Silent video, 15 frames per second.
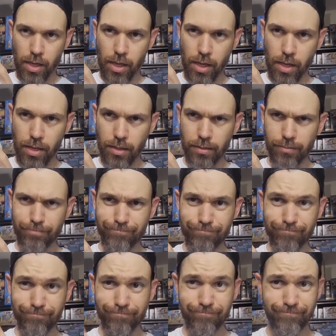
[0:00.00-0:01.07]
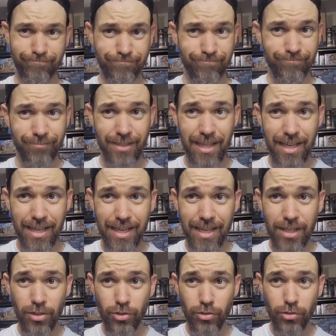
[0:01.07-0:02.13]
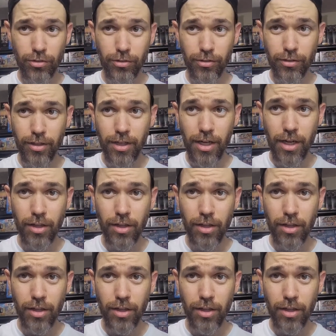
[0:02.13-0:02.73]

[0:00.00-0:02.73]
Um, Easter